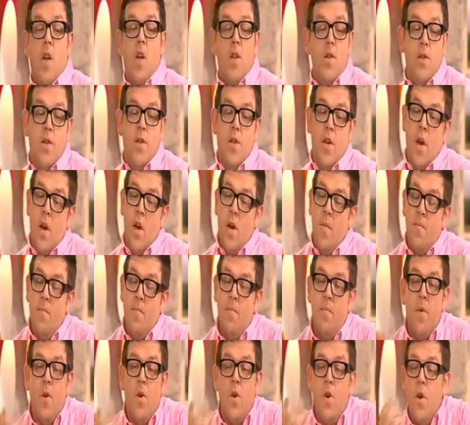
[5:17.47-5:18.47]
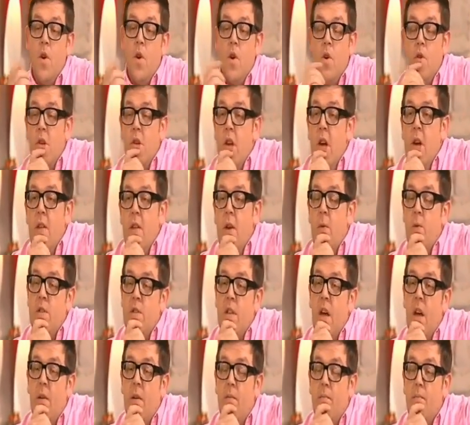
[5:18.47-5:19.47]
And yeah, that was
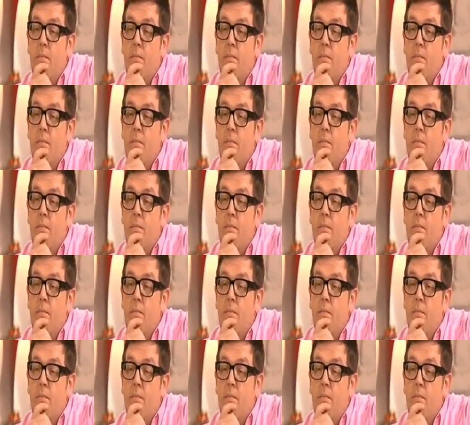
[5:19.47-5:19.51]
that.